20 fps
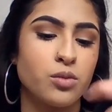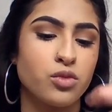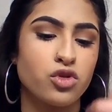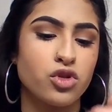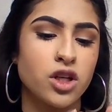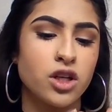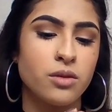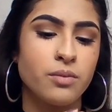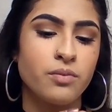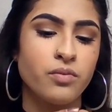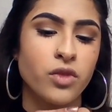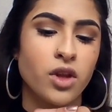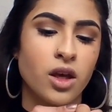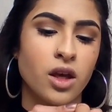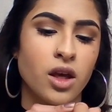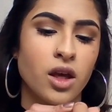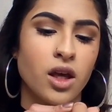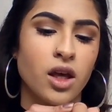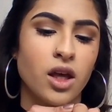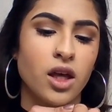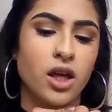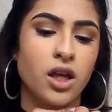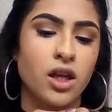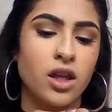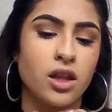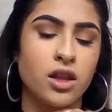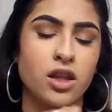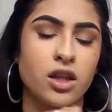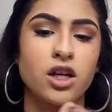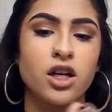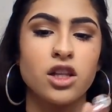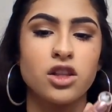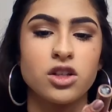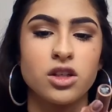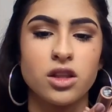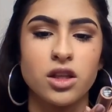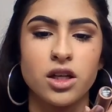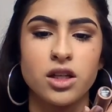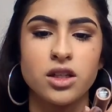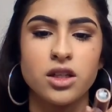Cream in the color
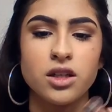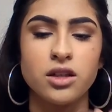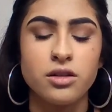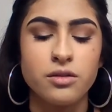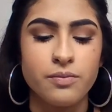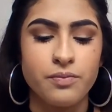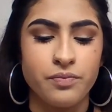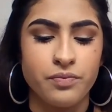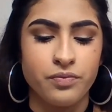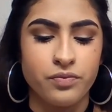London.